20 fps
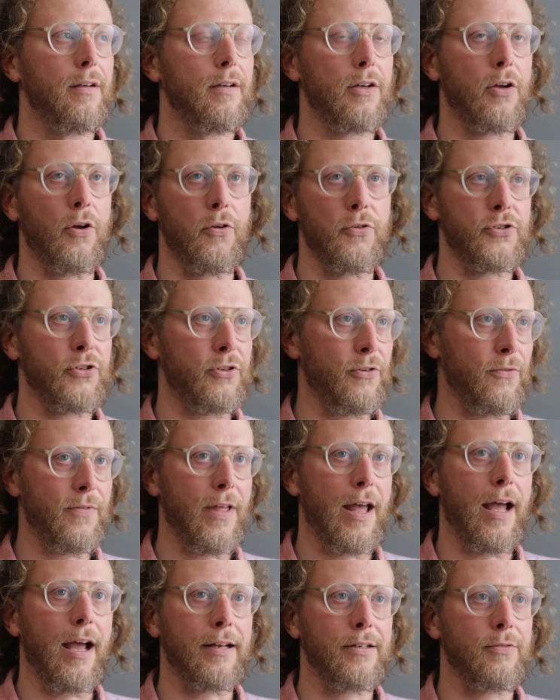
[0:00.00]
culture of
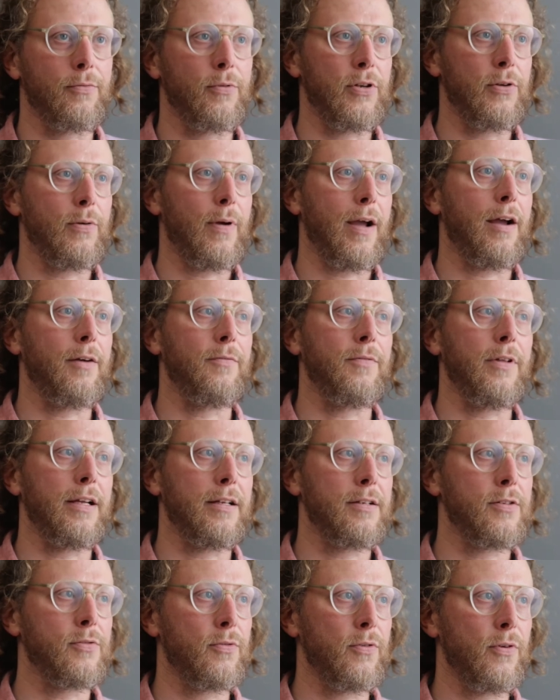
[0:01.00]
that, where you have
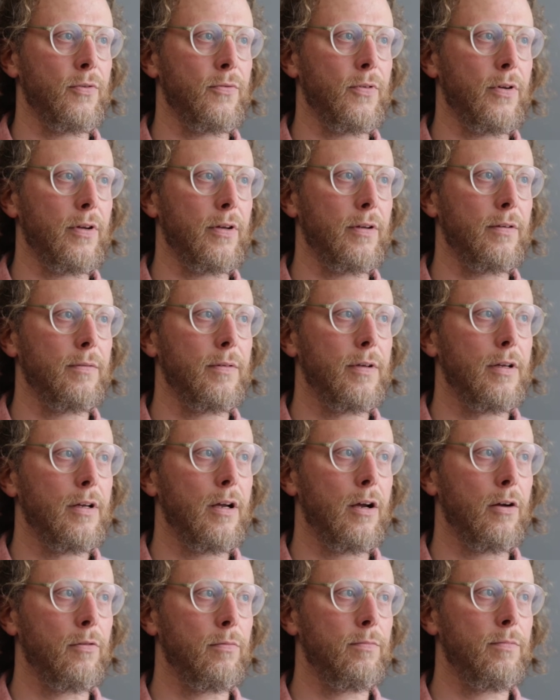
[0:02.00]
like sort of a
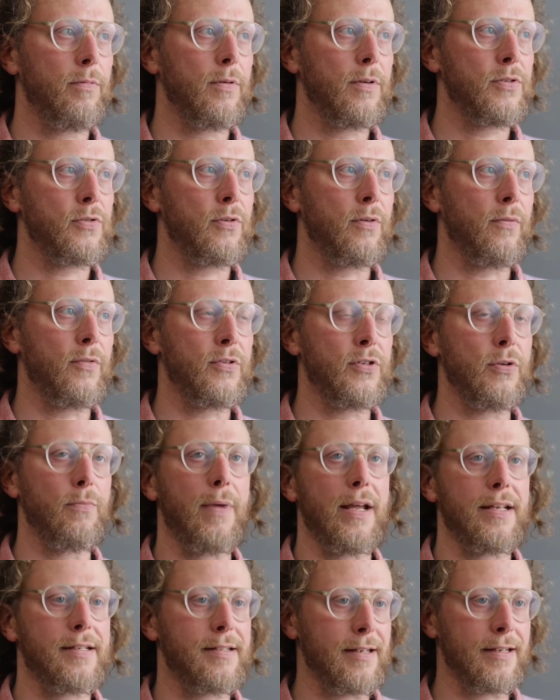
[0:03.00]

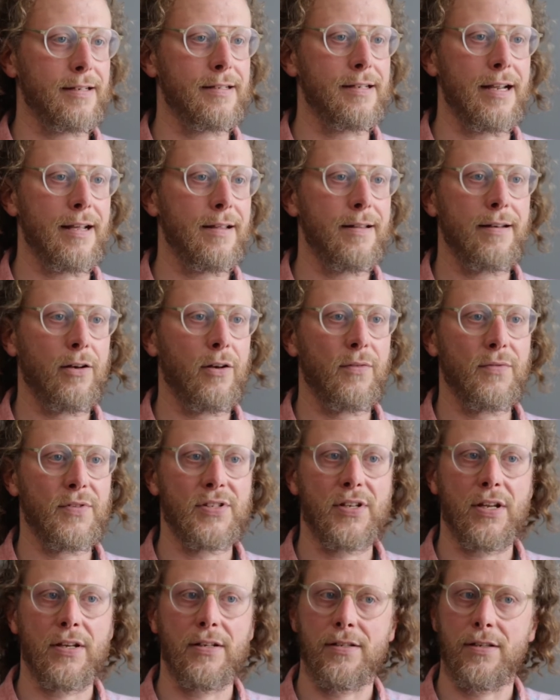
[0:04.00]
domestic scene and all of a
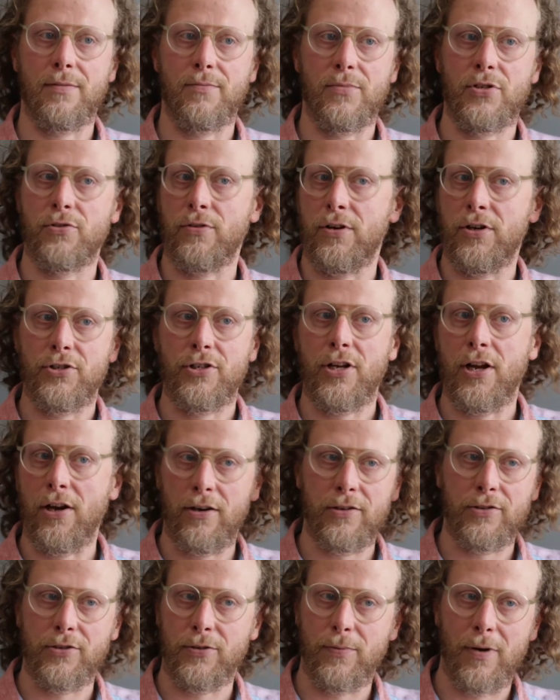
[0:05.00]
sudden some strange
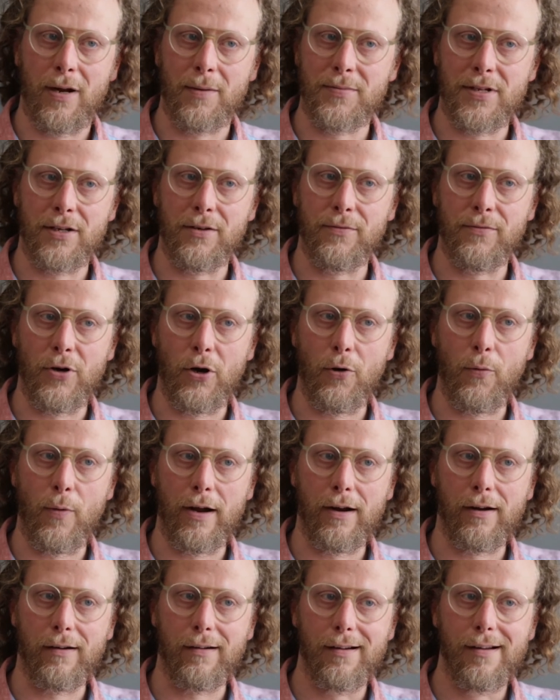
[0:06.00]
character pops out of
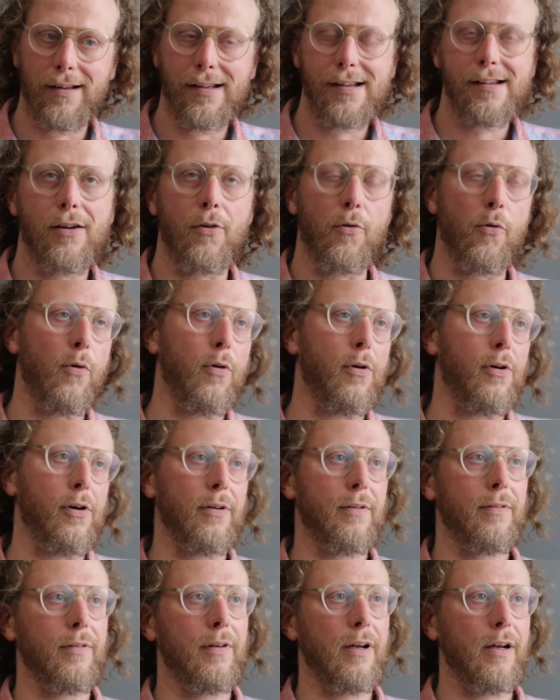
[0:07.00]
nowhere,
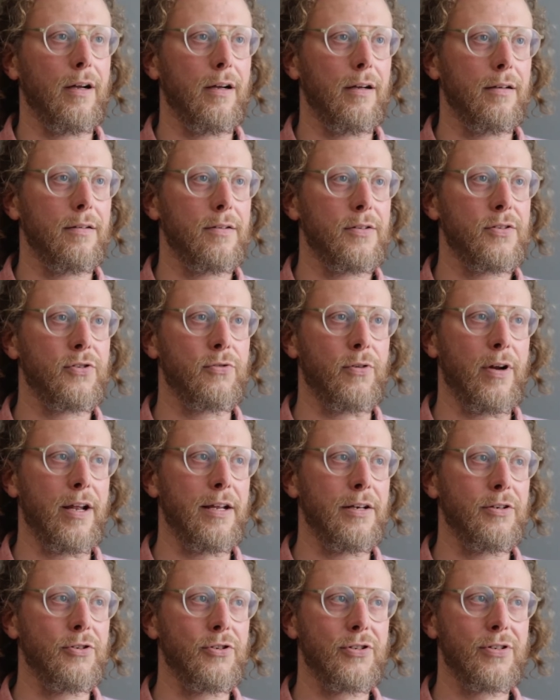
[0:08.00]
or
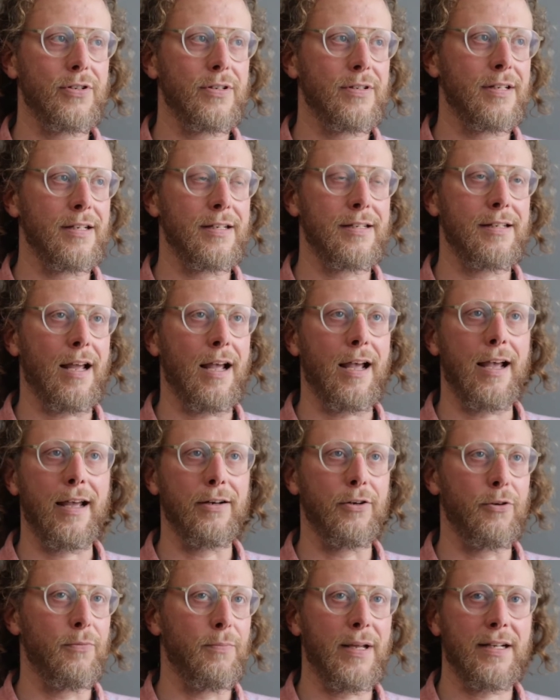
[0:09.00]
strange
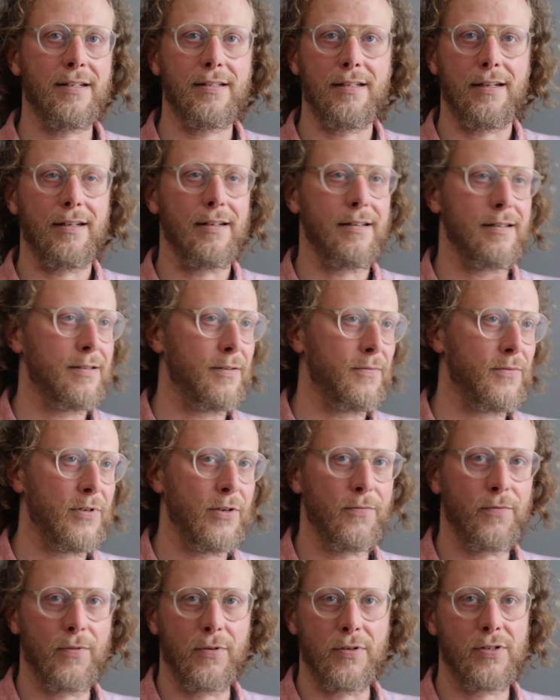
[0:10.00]
societal mixings of
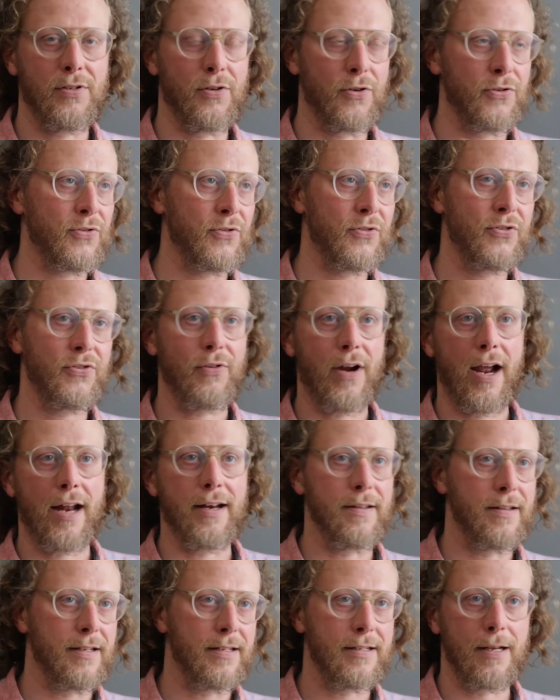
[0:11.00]
different social
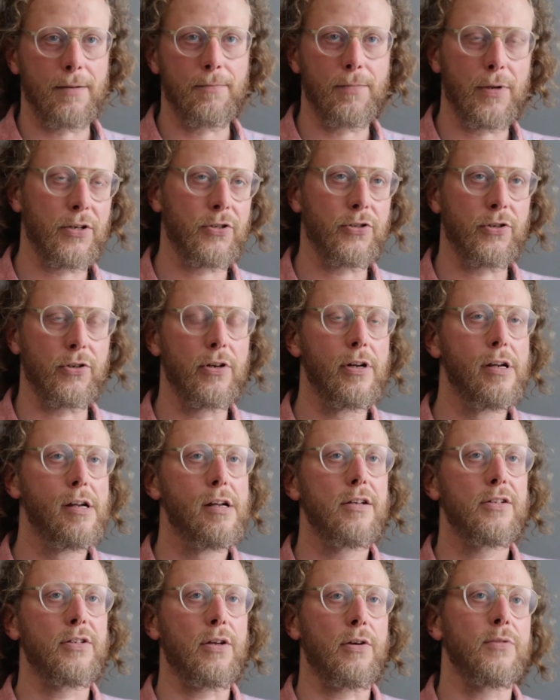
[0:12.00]
strata in the same picture.
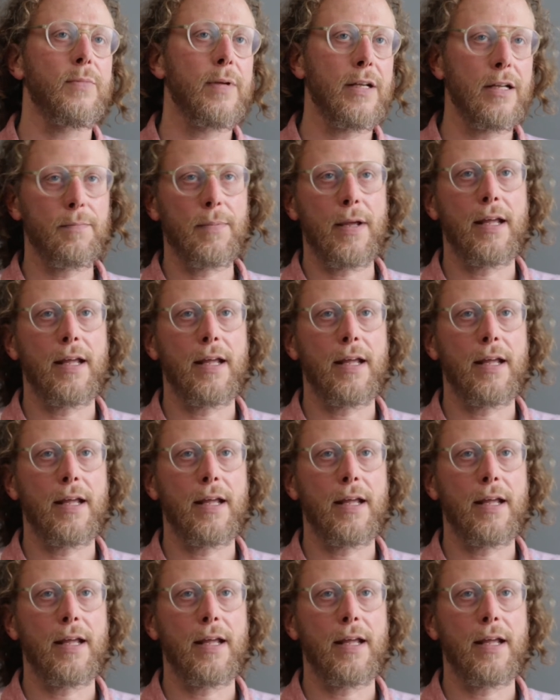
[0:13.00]
So I was making